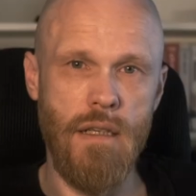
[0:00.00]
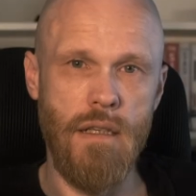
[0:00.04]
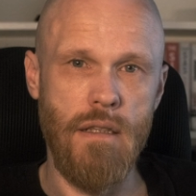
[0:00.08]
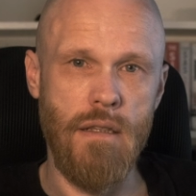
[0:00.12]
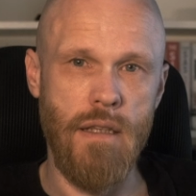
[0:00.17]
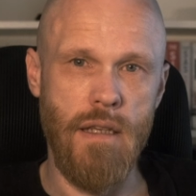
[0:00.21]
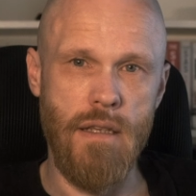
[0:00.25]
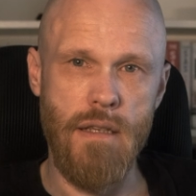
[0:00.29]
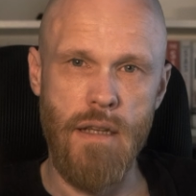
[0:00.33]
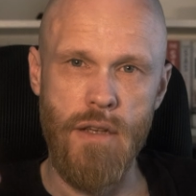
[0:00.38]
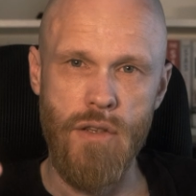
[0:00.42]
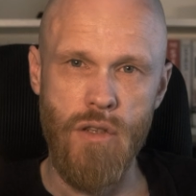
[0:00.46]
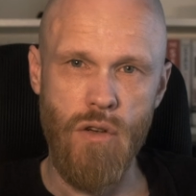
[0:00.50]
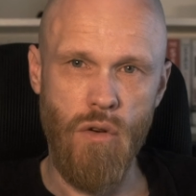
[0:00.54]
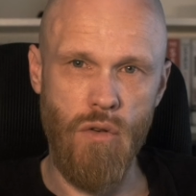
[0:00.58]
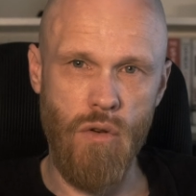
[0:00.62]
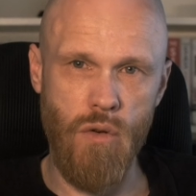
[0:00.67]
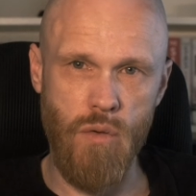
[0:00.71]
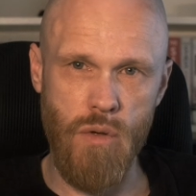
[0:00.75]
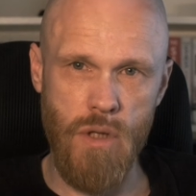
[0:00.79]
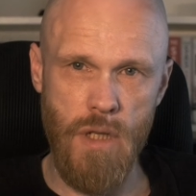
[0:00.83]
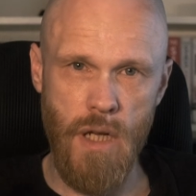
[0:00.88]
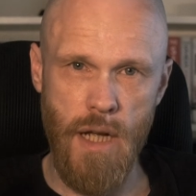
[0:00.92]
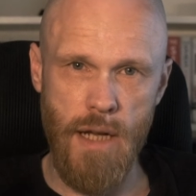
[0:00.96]
This
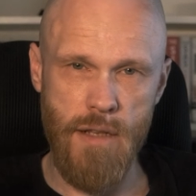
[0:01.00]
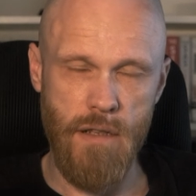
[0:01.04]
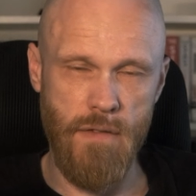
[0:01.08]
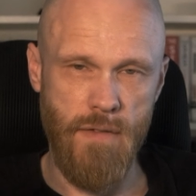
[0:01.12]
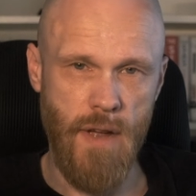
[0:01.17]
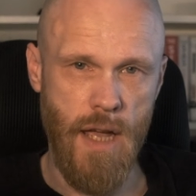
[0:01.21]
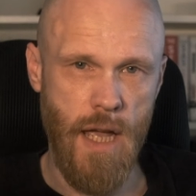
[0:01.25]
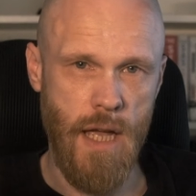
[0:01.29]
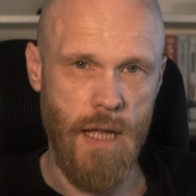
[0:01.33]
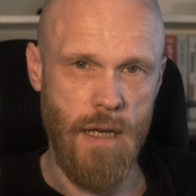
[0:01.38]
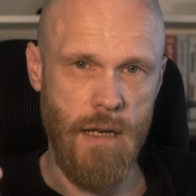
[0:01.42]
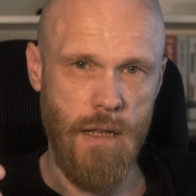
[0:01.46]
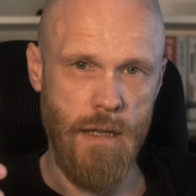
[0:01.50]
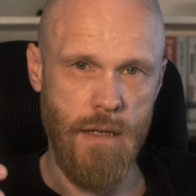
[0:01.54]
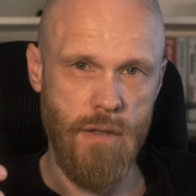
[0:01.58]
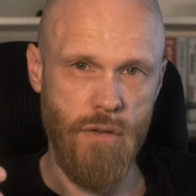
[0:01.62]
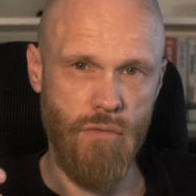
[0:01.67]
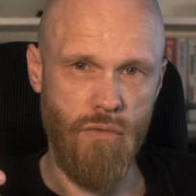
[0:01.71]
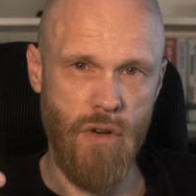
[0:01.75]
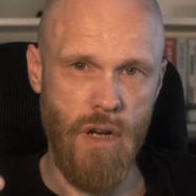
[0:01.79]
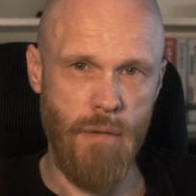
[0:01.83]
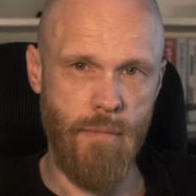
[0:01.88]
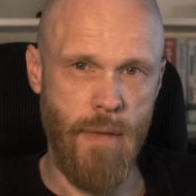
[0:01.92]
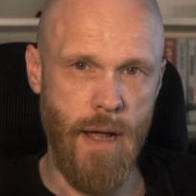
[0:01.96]
historical sleight of hand, this
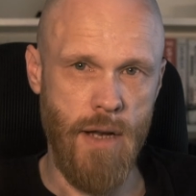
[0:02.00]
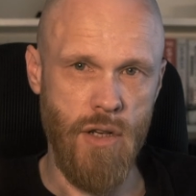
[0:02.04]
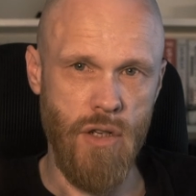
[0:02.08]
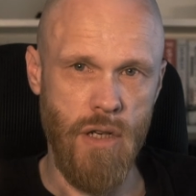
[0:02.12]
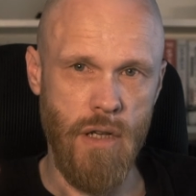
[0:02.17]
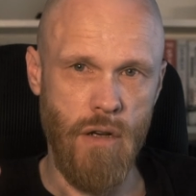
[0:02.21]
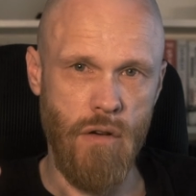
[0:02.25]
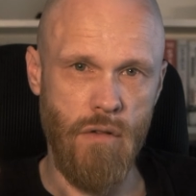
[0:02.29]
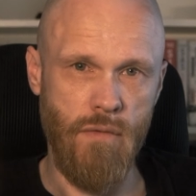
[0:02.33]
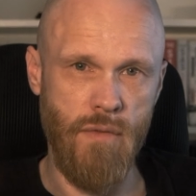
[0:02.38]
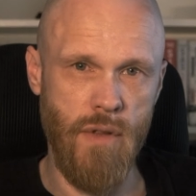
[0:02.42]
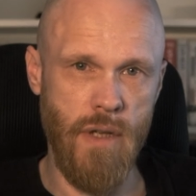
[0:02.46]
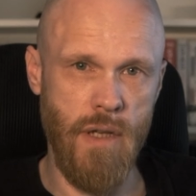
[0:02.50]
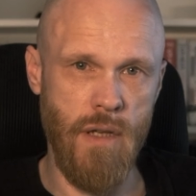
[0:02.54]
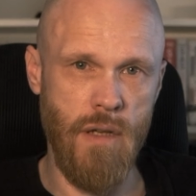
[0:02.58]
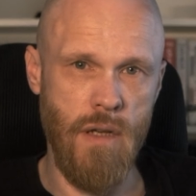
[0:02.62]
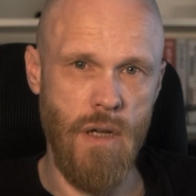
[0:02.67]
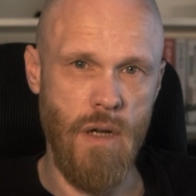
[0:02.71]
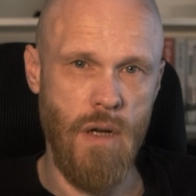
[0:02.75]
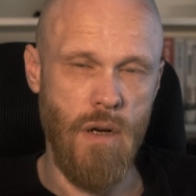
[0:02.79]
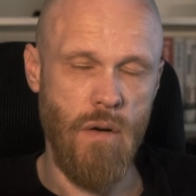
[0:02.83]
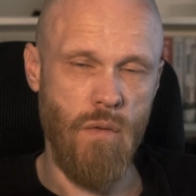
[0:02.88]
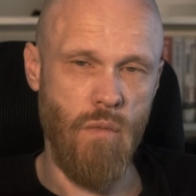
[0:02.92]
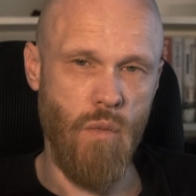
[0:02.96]
reimagining of the
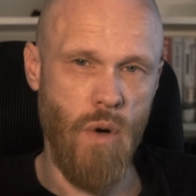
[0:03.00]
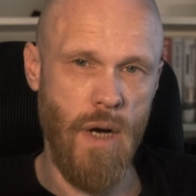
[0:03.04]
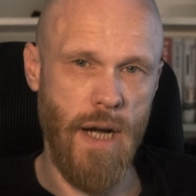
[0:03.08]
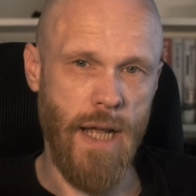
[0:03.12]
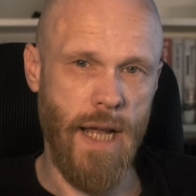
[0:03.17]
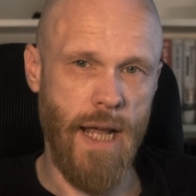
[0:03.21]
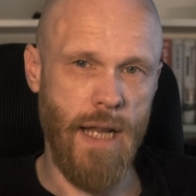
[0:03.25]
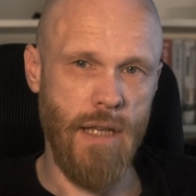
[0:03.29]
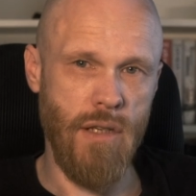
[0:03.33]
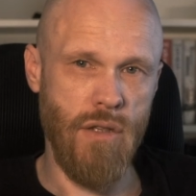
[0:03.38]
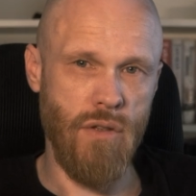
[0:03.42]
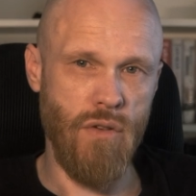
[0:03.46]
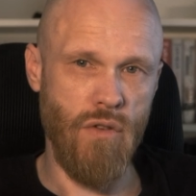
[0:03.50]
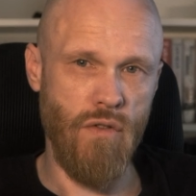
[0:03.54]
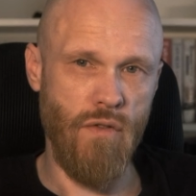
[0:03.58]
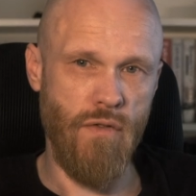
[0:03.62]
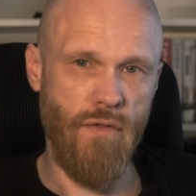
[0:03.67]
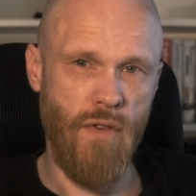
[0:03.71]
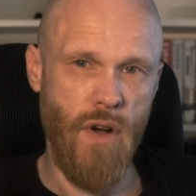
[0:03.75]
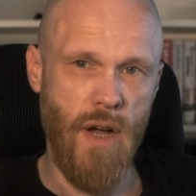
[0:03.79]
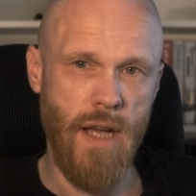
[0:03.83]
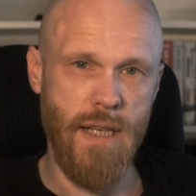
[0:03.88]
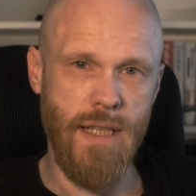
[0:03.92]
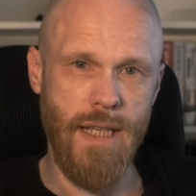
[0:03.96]
1-against-2
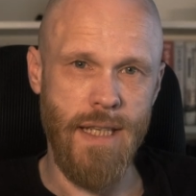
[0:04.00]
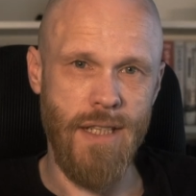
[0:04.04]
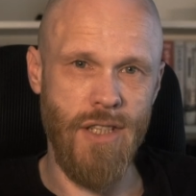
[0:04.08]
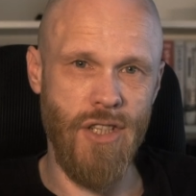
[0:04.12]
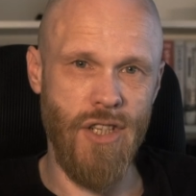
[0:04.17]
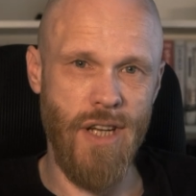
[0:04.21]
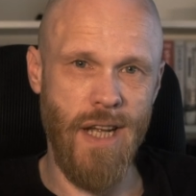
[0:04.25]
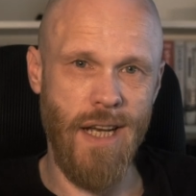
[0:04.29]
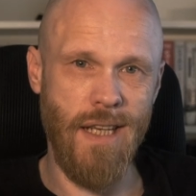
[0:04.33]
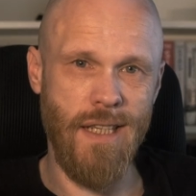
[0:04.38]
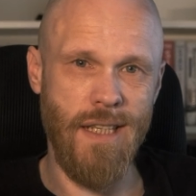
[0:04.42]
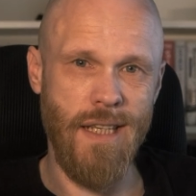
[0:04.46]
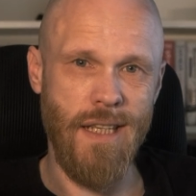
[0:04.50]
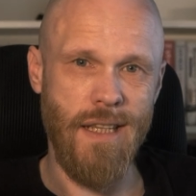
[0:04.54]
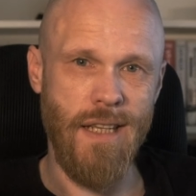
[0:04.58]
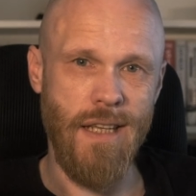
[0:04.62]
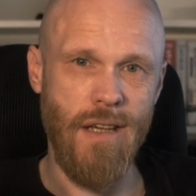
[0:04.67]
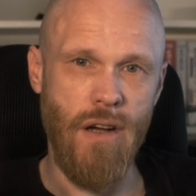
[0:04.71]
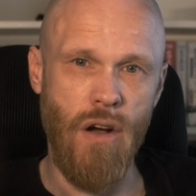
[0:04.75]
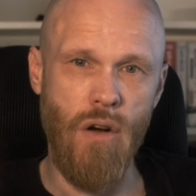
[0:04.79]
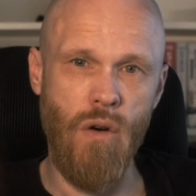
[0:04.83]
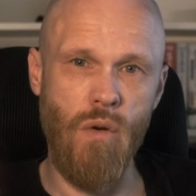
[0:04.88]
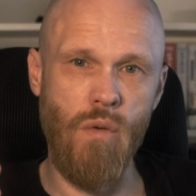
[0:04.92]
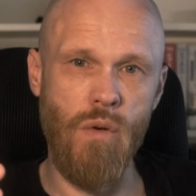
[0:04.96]
fight, injected the
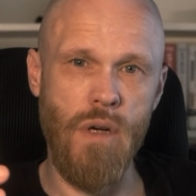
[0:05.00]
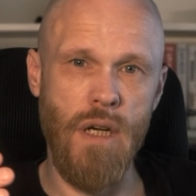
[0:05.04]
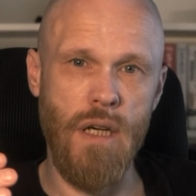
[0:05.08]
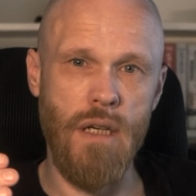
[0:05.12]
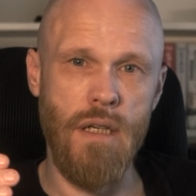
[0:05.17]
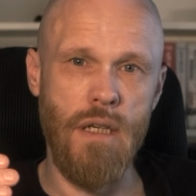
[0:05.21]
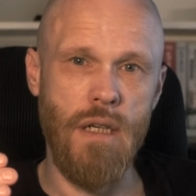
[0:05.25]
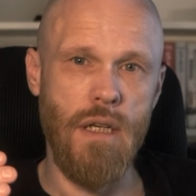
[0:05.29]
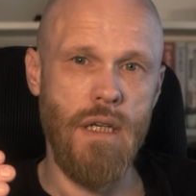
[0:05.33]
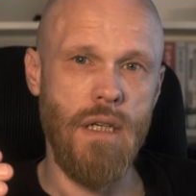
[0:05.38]
older,